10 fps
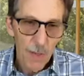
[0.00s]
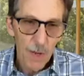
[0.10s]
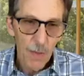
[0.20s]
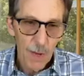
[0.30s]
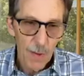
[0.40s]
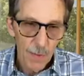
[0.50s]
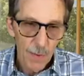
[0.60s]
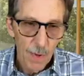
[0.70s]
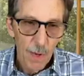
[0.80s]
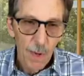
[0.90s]
I think that's
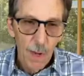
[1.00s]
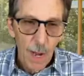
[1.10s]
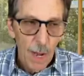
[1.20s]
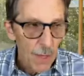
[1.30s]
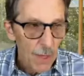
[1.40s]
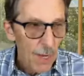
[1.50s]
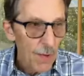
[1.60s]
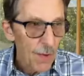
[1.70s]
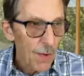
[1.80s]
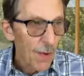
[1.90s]

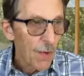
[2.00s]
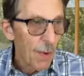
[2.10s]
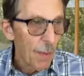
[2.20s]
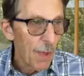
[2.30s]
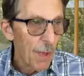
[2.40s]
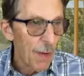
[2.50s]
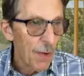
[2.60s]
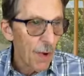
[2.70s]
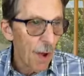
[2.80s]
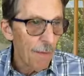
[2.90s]
something that
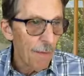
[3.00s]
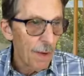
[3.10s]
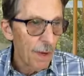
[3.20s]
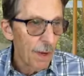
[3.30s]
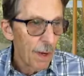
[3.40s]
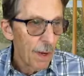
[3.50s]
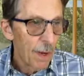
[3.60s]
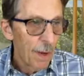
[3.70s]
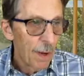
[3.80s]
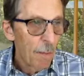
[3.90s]
is often
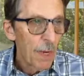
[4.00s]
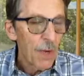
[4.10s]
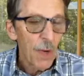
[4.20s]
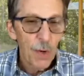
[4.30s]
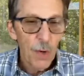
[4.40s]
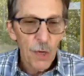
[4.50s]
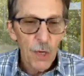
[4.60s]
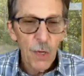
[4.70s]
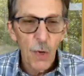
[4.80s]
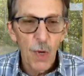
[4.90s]

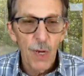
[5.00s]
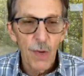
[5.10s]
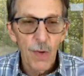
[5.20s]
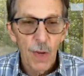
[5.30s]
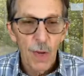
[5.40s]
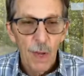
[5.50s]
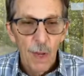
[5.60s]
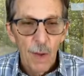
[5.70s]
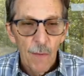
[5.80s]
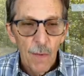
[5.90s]
misunderstood, is
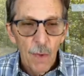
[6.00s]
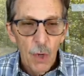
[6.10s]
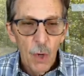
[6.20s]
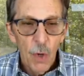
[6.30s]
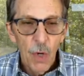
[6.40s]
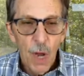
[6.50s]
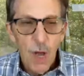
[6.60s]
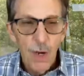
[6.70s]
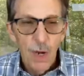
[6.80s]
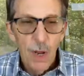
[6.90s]
you're
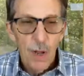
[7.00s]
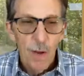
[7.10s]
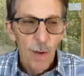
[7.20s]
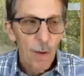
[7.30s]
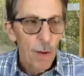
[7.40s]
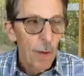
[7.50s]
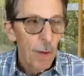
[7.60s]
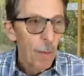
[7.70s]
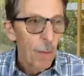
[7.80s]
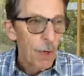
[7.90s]
done,
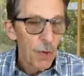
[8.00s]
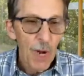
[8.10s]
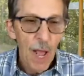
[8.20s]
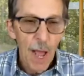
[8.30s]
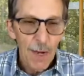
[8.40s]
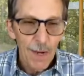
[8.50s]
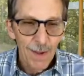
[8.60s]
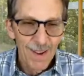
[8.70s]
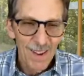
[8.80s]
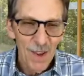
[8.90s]
but you're not.
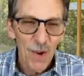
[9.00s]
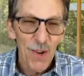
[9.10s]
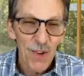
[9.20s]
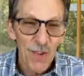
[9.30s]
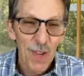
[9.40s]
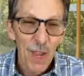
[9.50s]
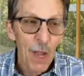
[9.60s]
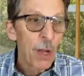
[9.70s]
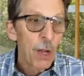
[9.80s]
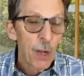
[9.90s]

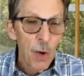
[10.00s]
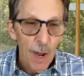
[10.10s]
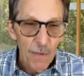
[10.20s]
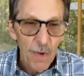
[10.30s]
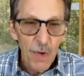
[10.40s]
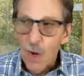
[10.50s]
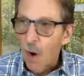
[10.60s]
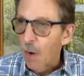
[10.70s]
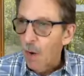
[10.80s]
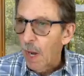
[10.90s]
You have to
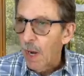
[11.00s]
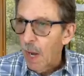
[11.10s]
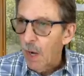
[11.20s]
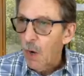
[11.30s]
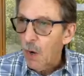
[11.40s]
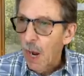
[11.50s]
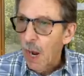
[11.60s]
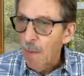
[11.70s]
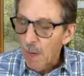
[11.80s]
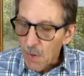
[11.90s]
start. And your
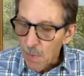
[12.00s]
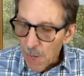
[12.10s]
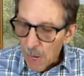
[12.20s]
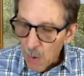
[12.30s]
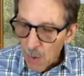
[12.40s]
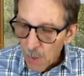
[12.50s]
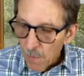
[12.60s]
comments about